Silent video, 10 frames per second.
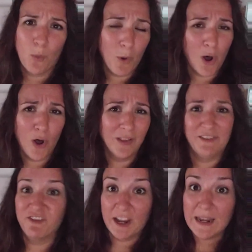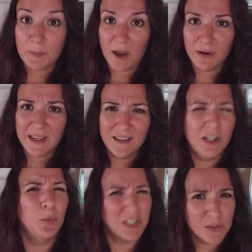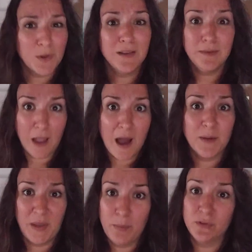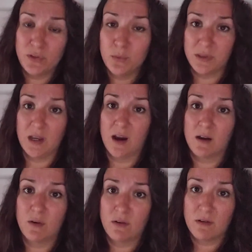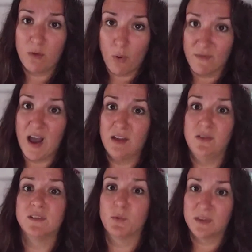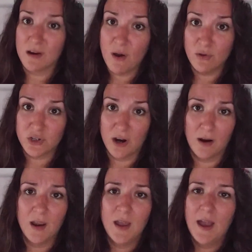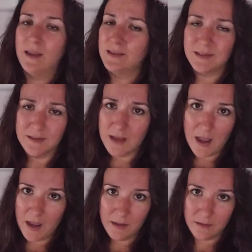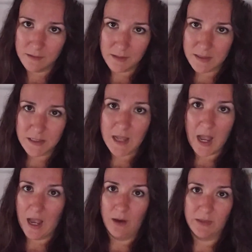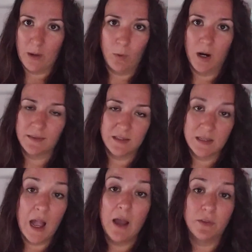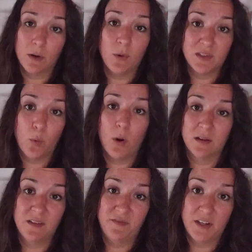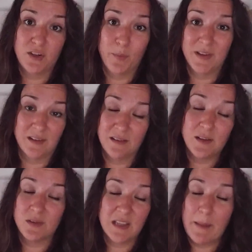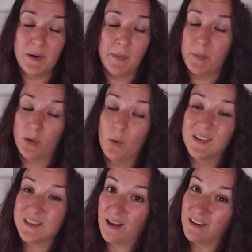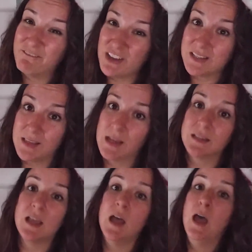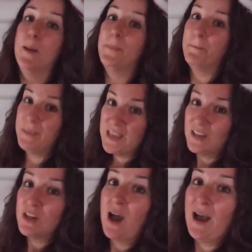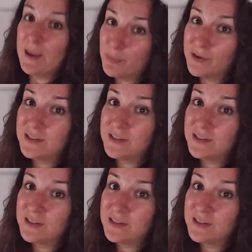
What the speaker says: wall and forget about it, which is what a lot of people do with their core values and with their culture. And that's not how they work. That's not how they're going to work to fix your business. So slapping them up on a wall is not going to fix things. But being hyper